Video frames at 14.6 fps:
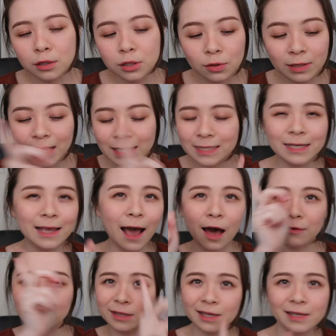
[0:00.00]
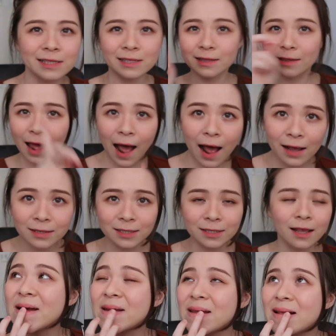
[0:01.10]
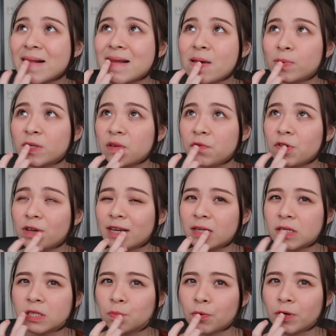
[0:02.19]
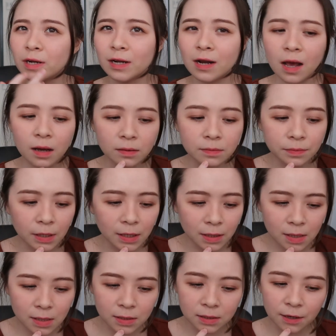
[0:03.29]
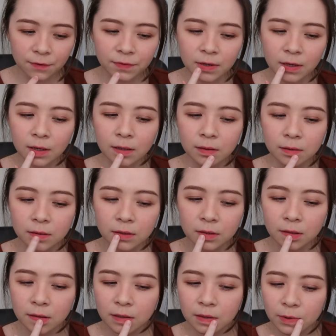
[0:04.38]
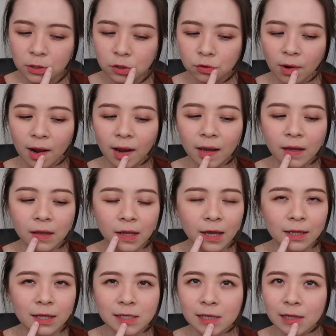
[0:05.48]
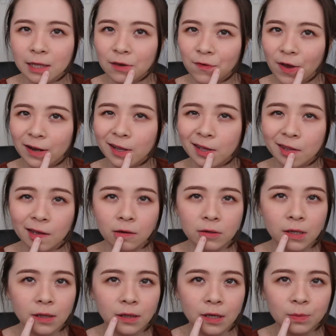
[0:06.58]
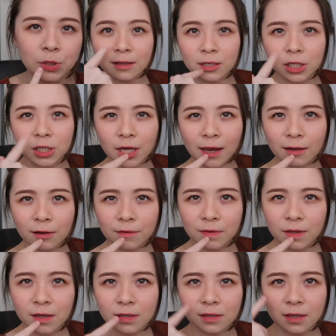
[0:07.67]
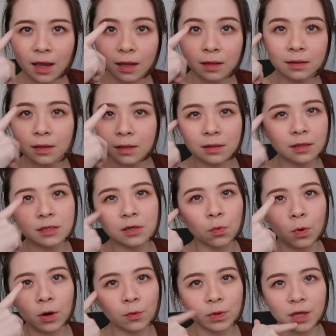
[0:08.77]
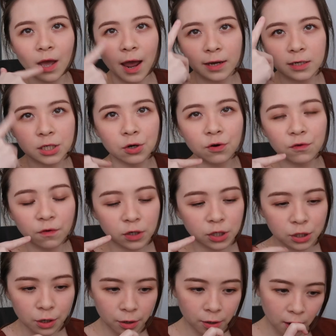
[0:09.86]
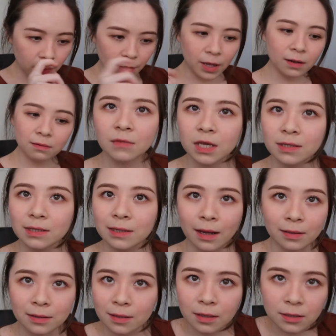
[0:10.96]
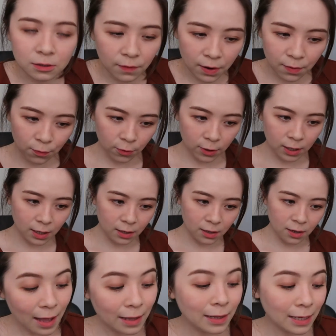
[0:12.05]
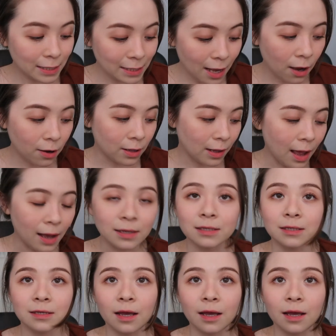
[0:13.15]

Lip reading: So let's see how this lasts. On the lips, if you kind of spread it out, it is definitely a little bit drying. Like it doesn't leave anything on the lips. The shade of this, and it doesn't work with the eyeshadow for sure, but it's nice. It's very pretty. And let's see how it lasts.